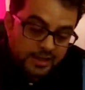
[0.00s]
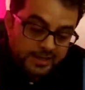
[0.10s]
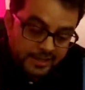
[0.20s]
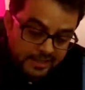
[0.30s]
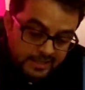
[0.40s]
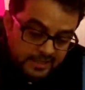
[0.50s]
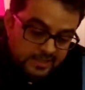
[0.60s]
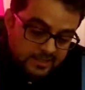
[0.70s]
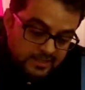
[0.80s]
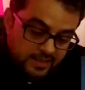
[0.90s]

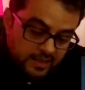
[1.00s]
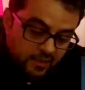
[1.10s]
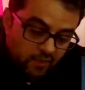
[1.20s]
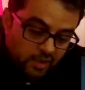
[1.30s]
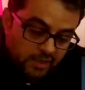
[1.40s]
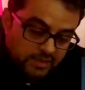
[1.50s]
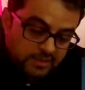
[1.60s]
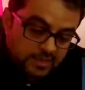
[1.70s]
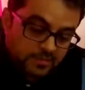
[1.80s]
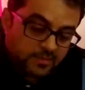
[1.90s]
technicians are involved in
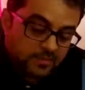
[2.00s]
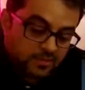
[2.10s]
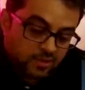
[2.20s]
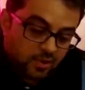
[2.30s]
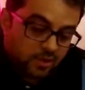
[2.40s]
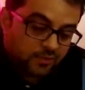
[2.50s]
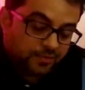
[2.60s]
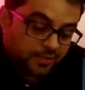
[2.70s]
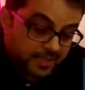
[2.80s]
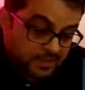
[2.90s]
some sort of
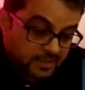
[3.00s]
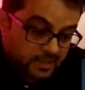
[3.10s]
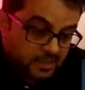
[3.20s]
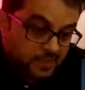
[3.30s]
testings,